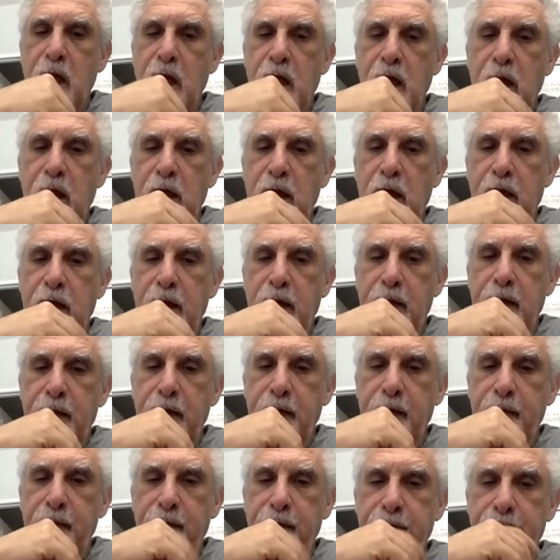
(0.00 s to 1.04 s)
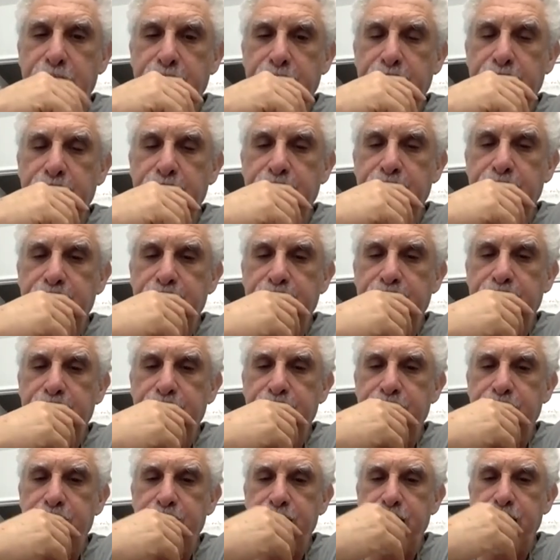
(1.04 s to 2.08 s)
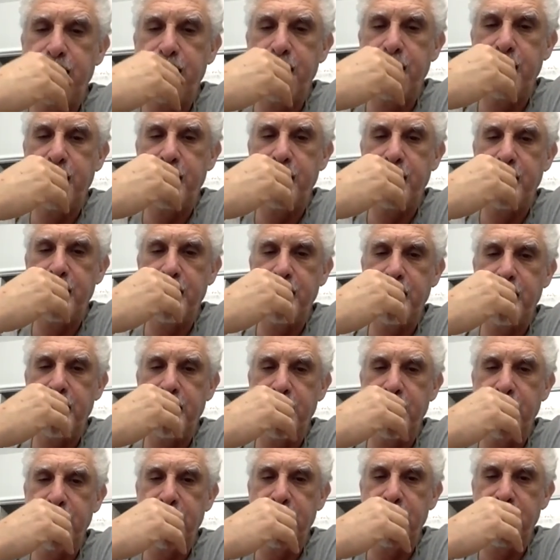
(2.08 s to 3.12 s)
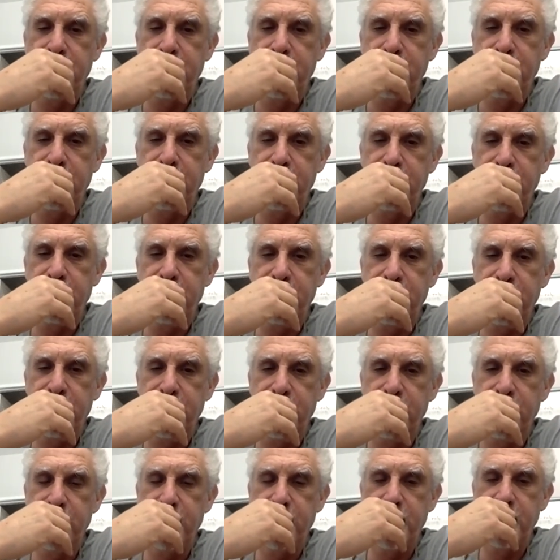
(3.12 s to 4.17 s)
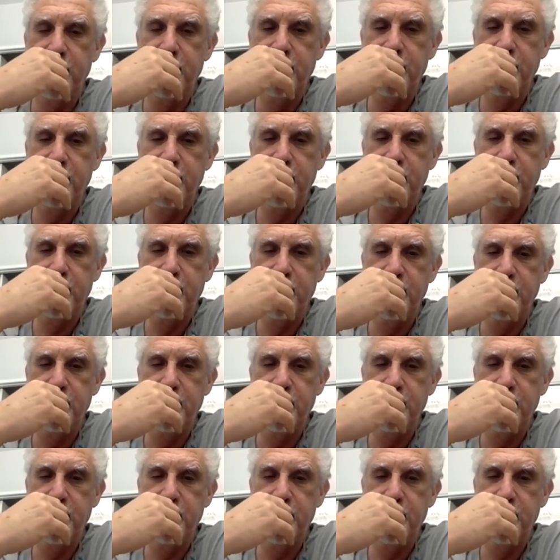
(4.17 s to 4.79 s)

No words are spoken by the person on screen.